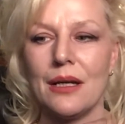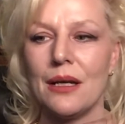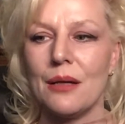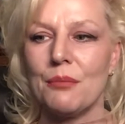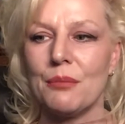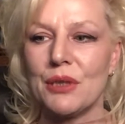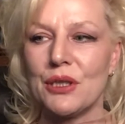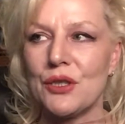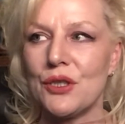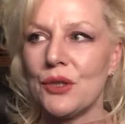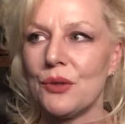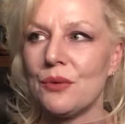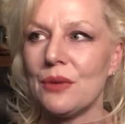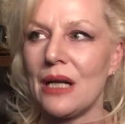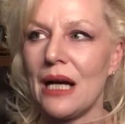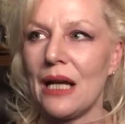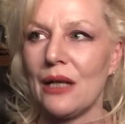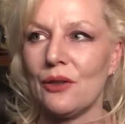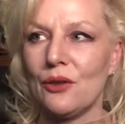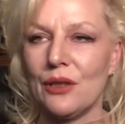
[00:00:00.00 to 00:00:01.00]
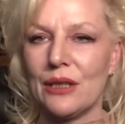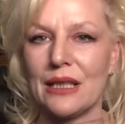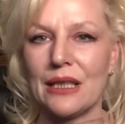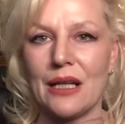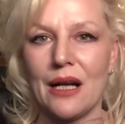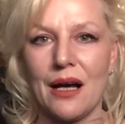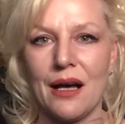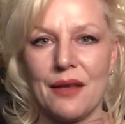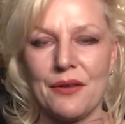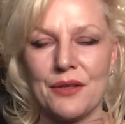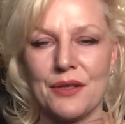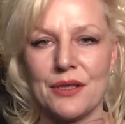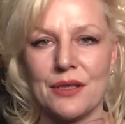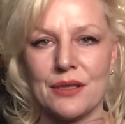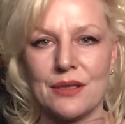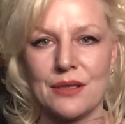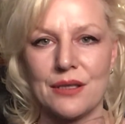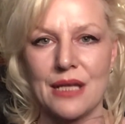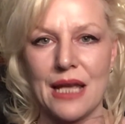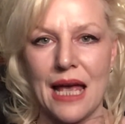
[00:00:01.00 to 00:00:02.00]
But do not look at
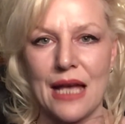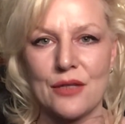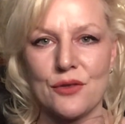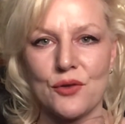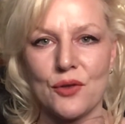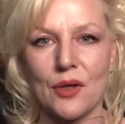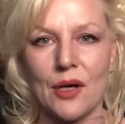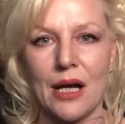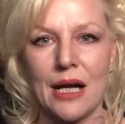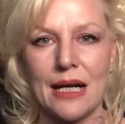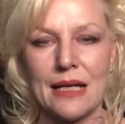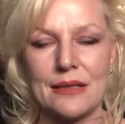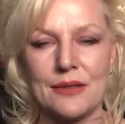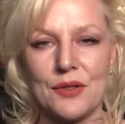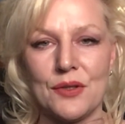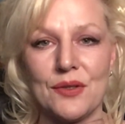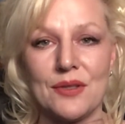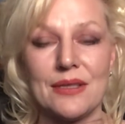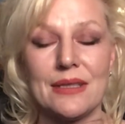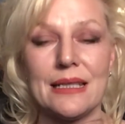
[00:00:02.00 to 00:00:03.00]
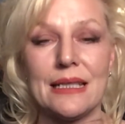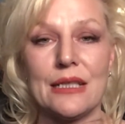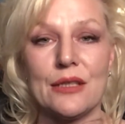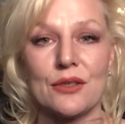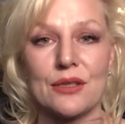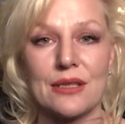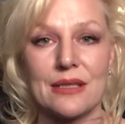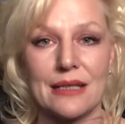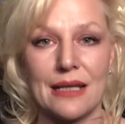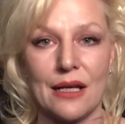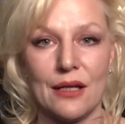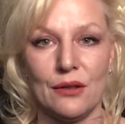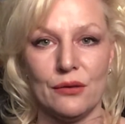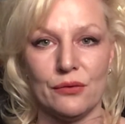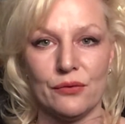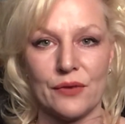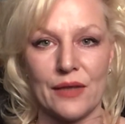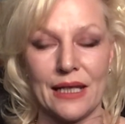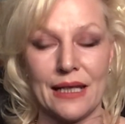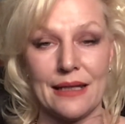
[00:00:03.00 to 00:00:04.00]
others and try to see
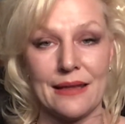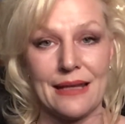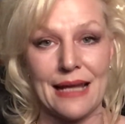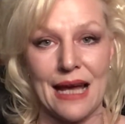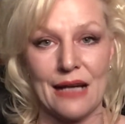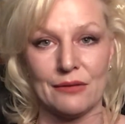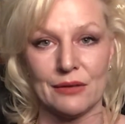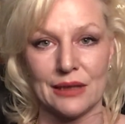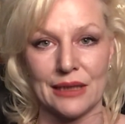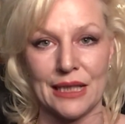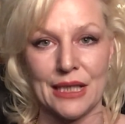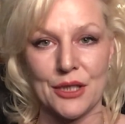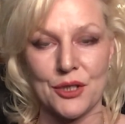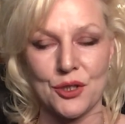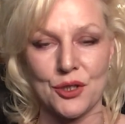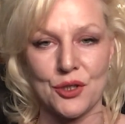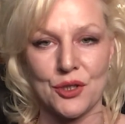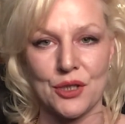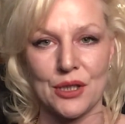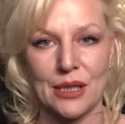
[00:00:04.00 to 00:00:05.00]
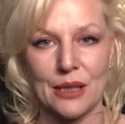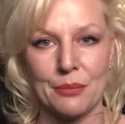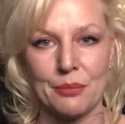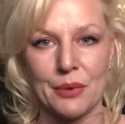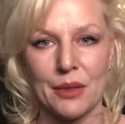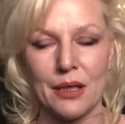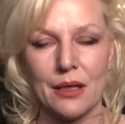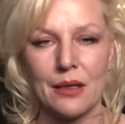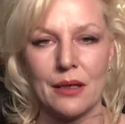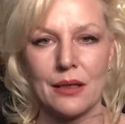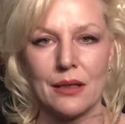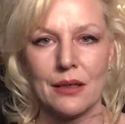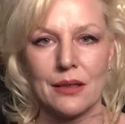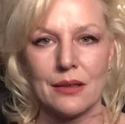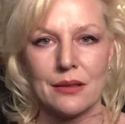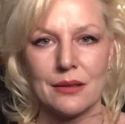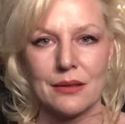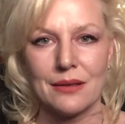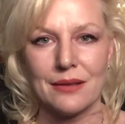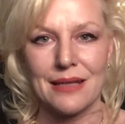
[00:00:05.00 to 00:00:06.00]
yourself in that relationship.
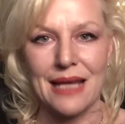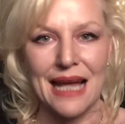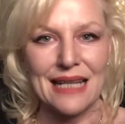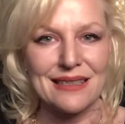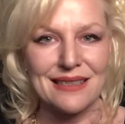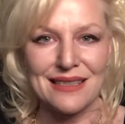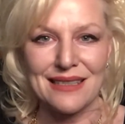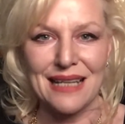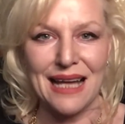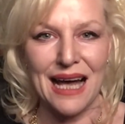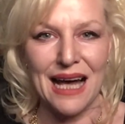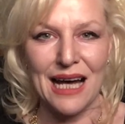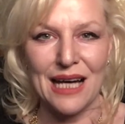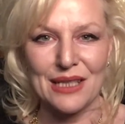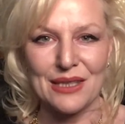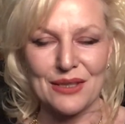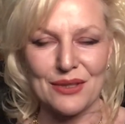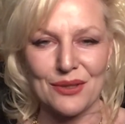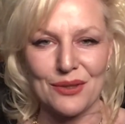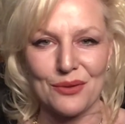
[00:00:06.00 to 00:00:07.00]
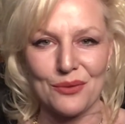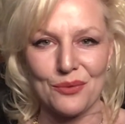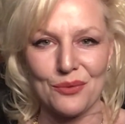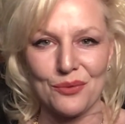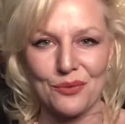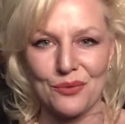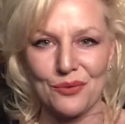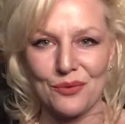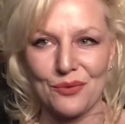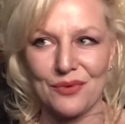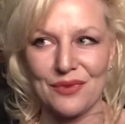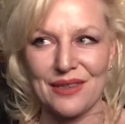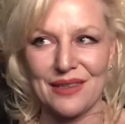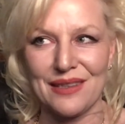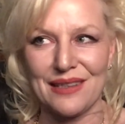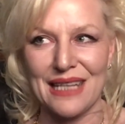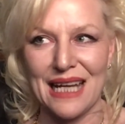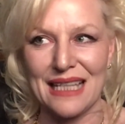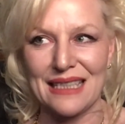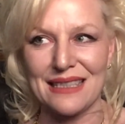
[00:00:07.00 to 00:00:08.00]
That's not
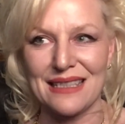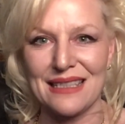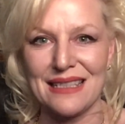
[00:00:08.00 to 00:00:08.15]
a